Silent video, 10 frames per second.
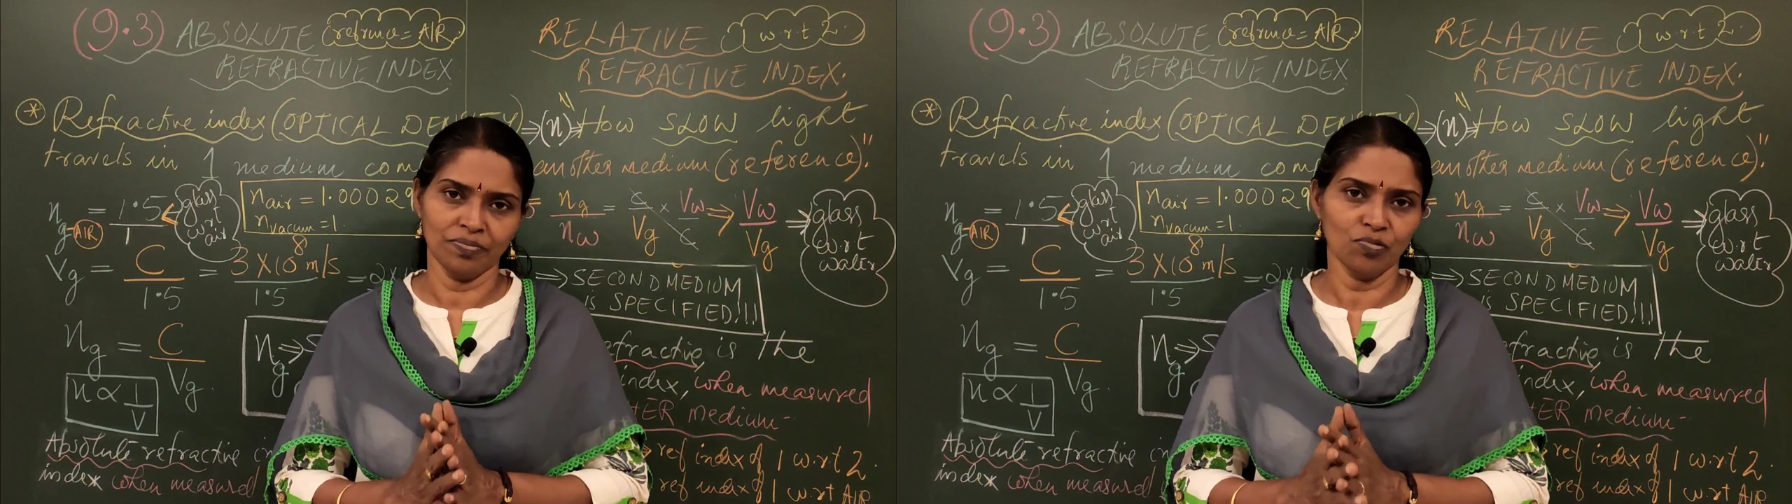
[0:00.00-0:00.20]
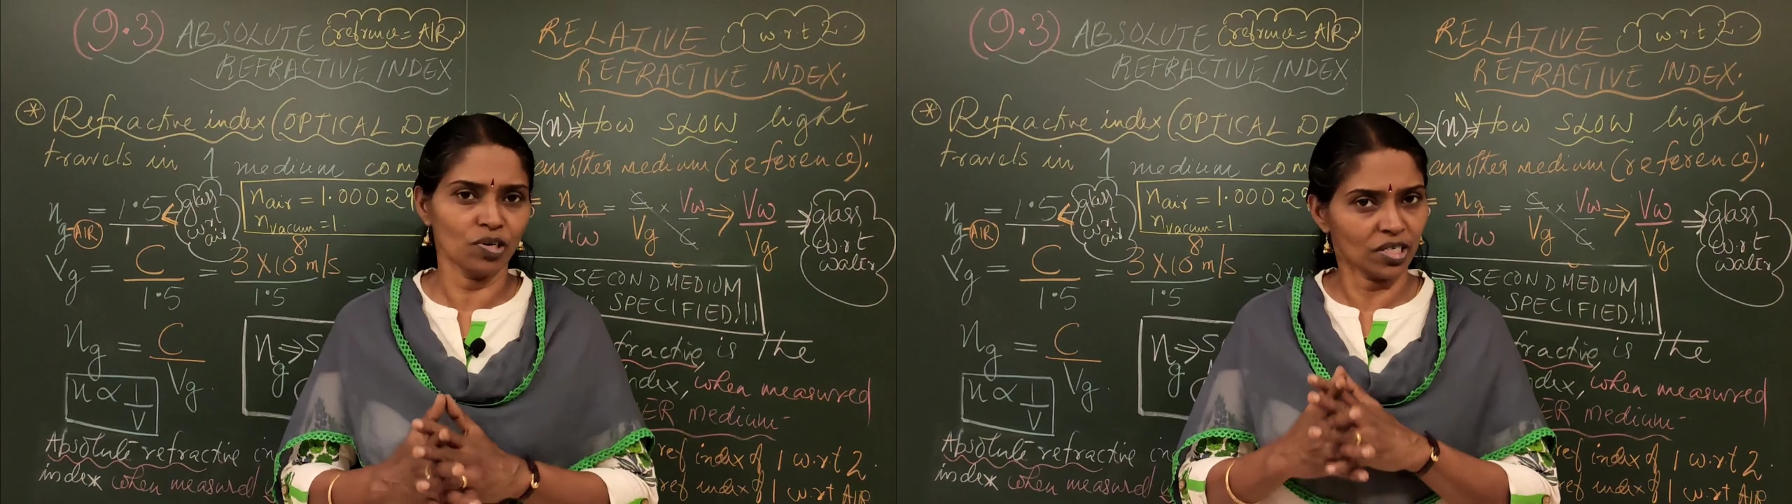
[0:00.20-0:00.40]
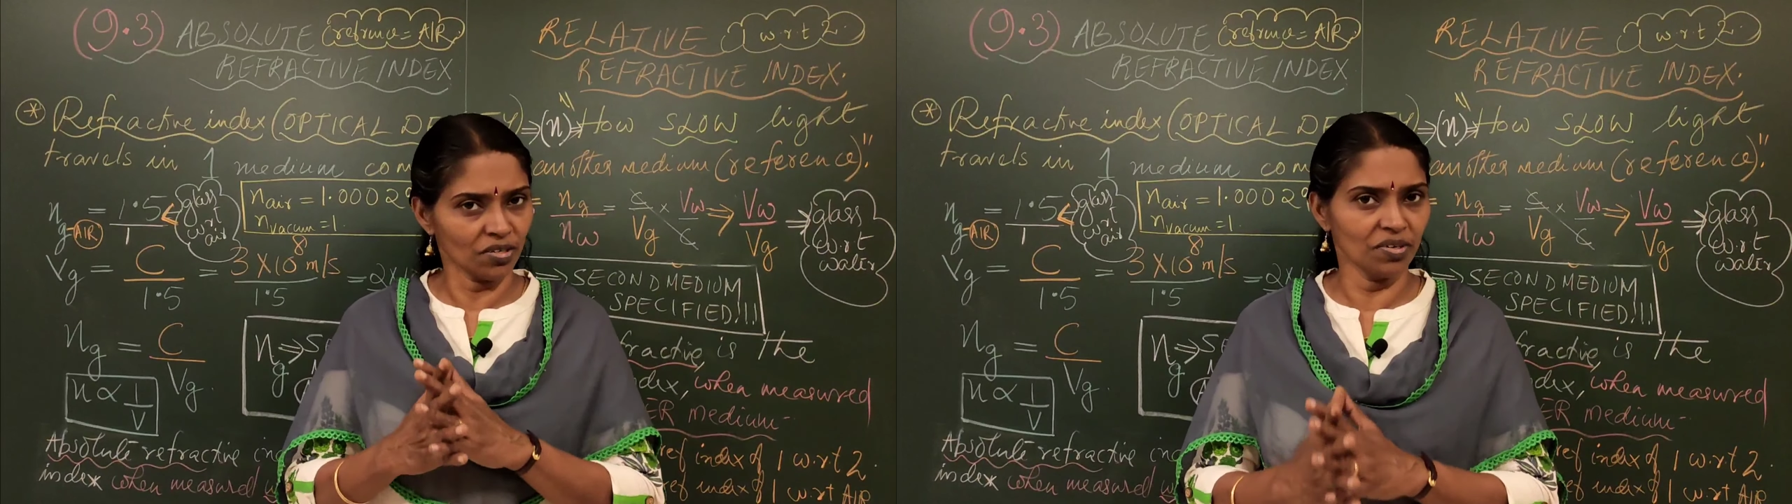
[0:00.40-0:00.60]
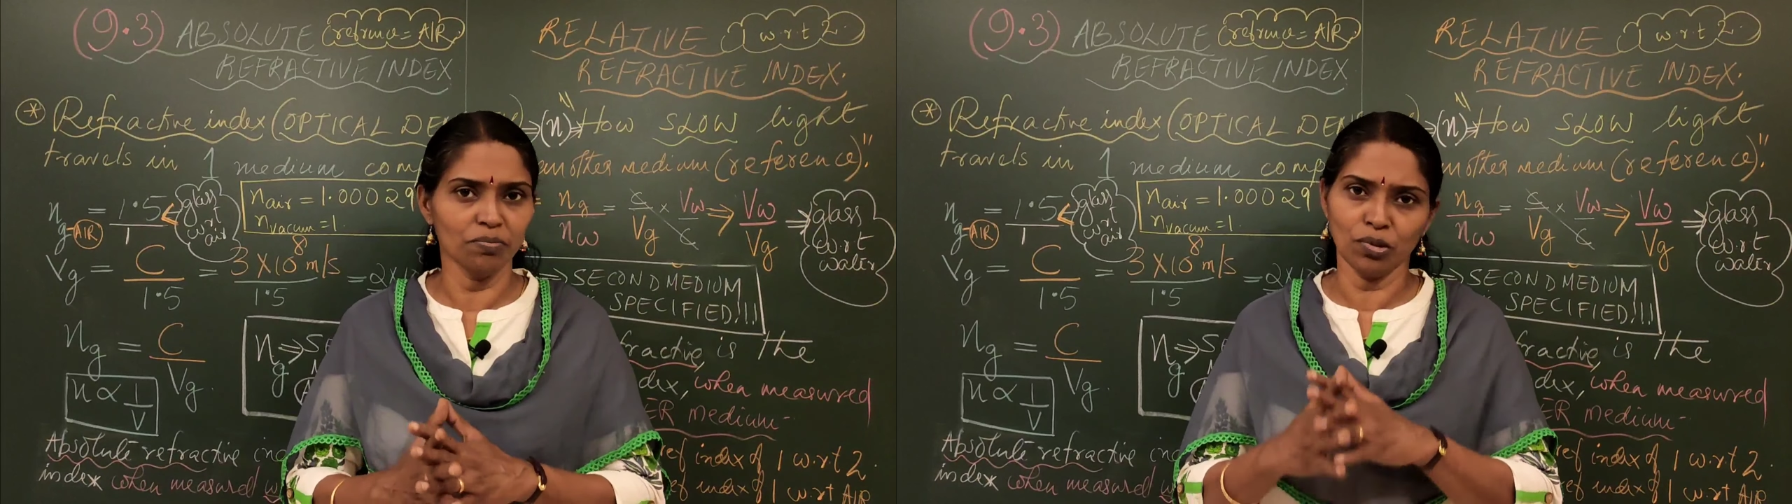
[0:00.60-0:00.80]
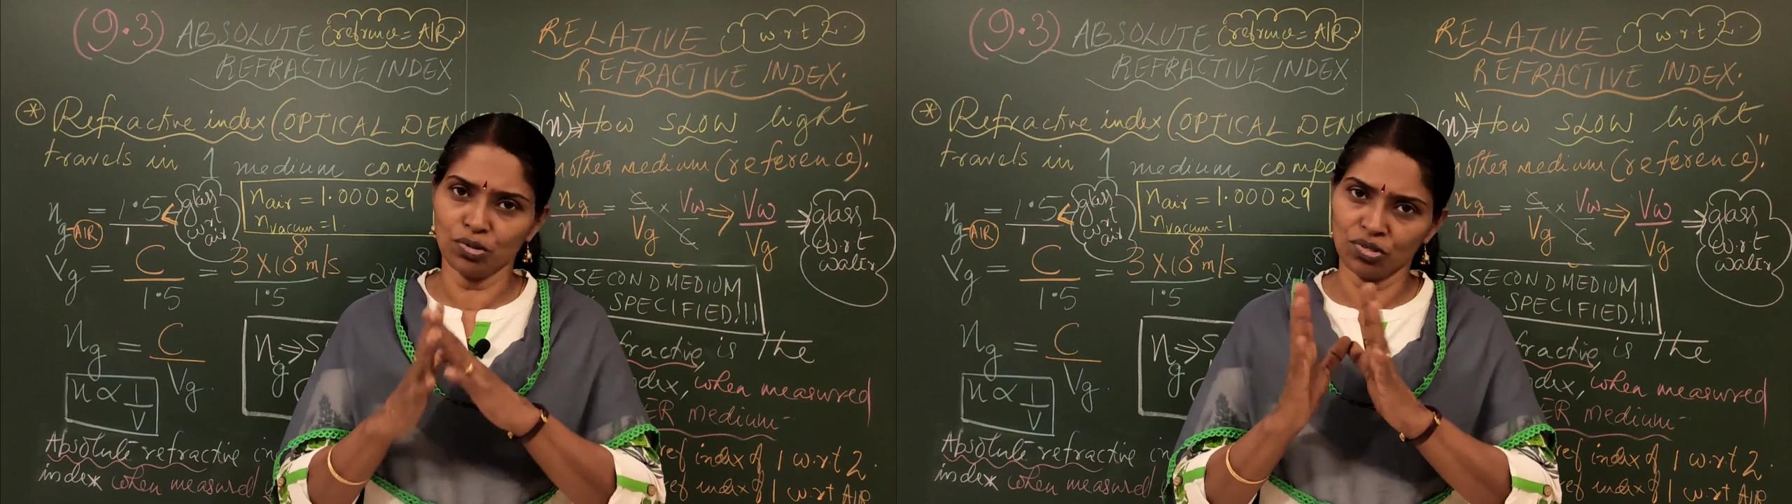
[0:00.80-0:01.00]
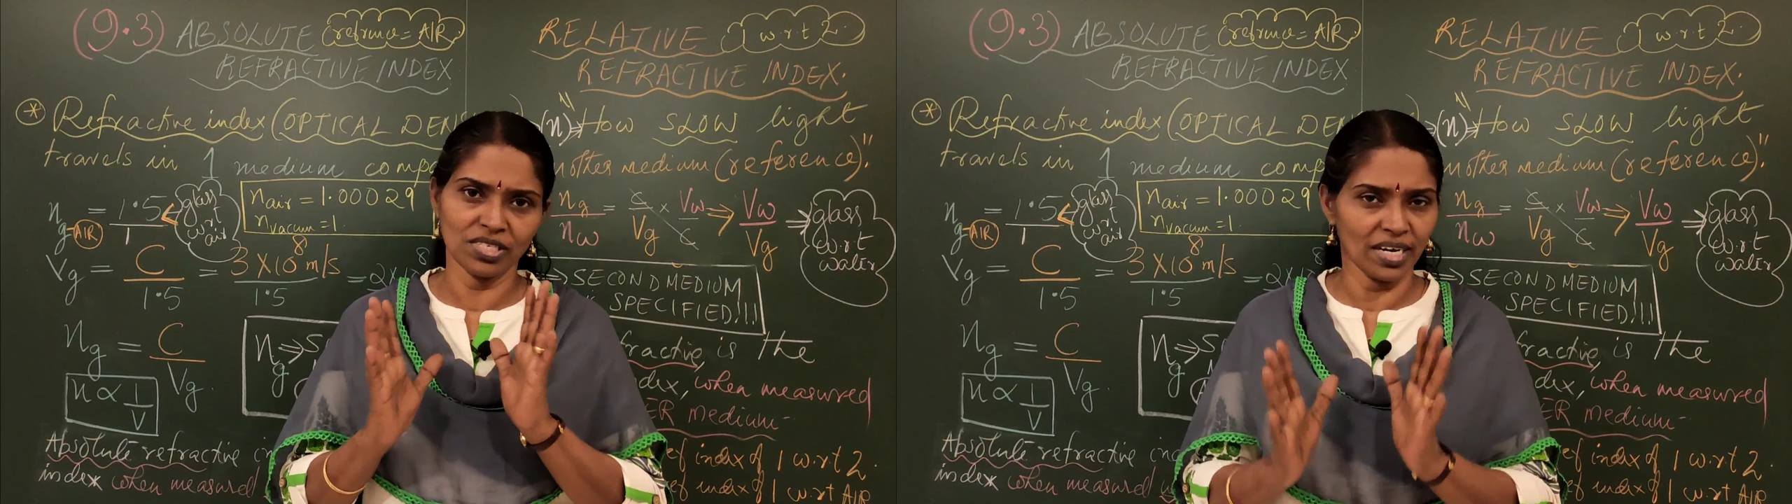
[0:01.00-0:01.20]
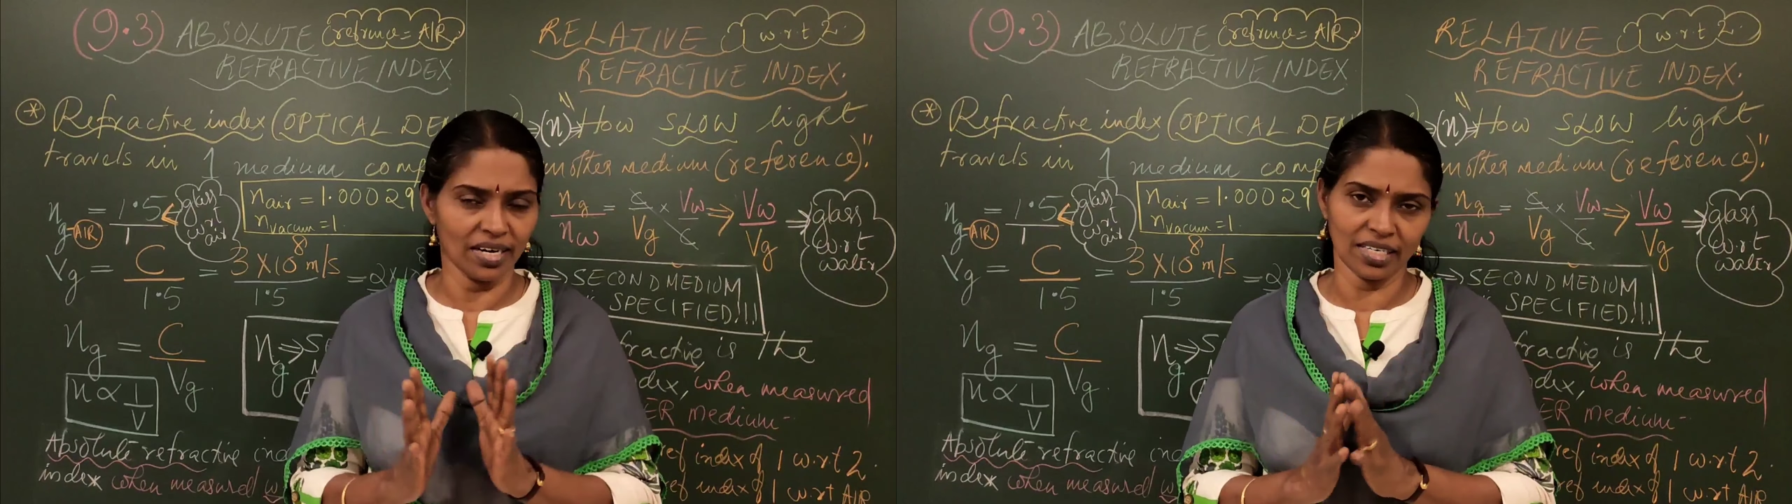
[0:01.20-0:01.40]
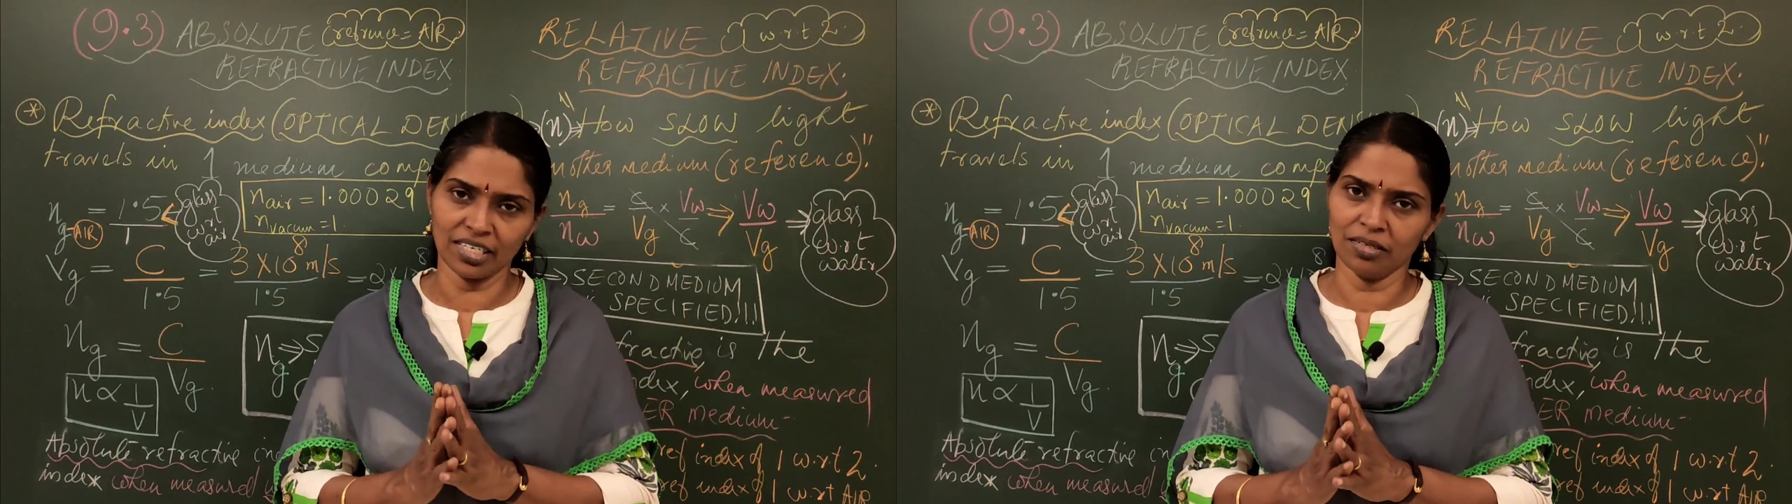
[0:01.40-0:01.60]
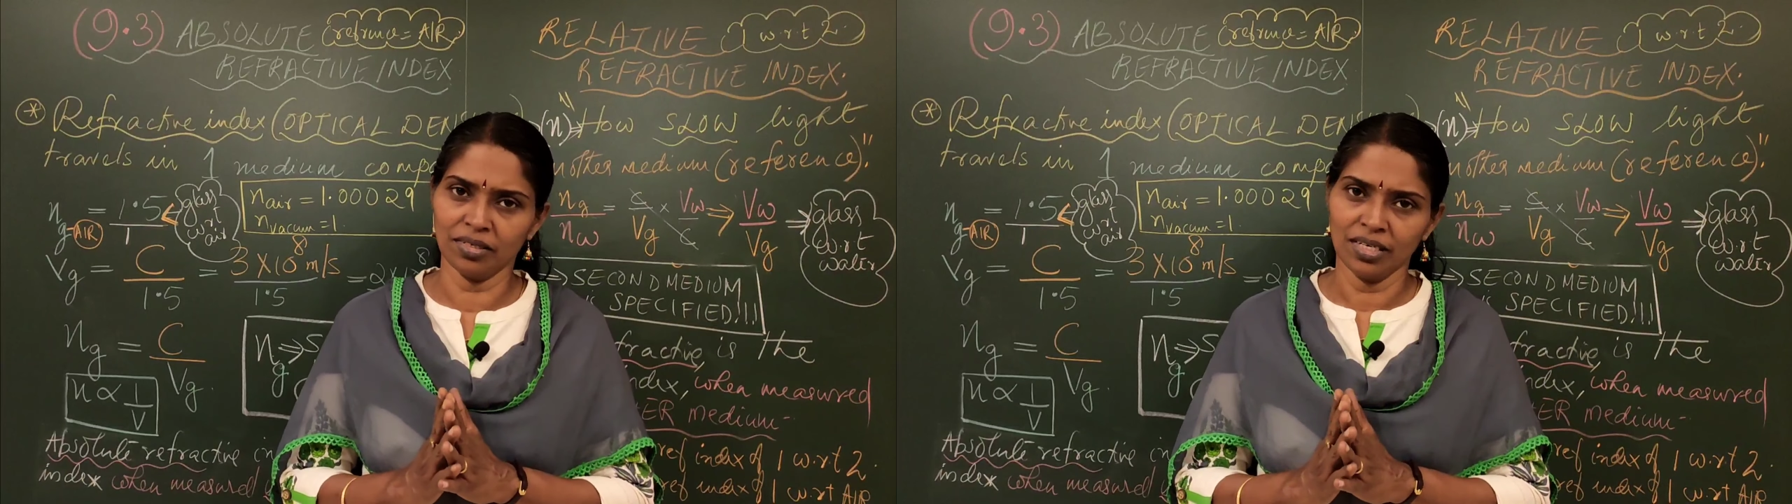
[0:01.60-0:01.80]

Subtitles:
Whatever, both is correct